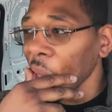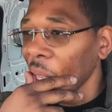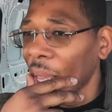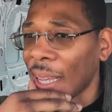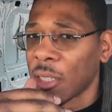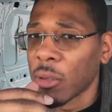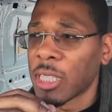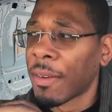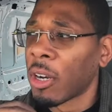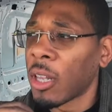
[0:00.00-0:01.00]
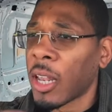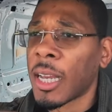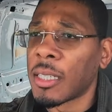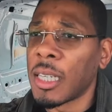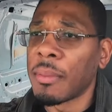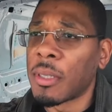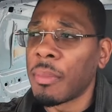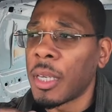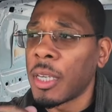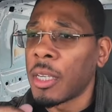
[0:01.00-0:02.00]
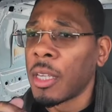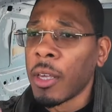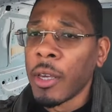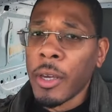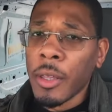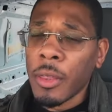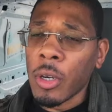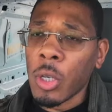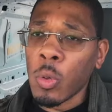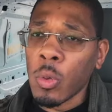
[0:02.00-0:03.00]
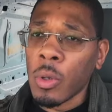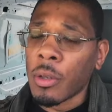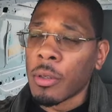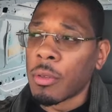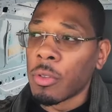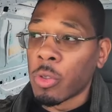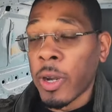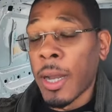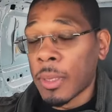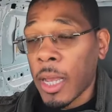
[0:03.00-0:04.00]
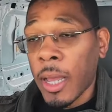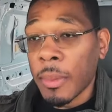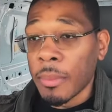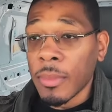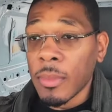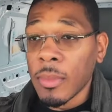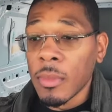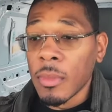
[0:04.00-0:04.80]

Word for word: yeah. So seven o'clock seems to be the new drop time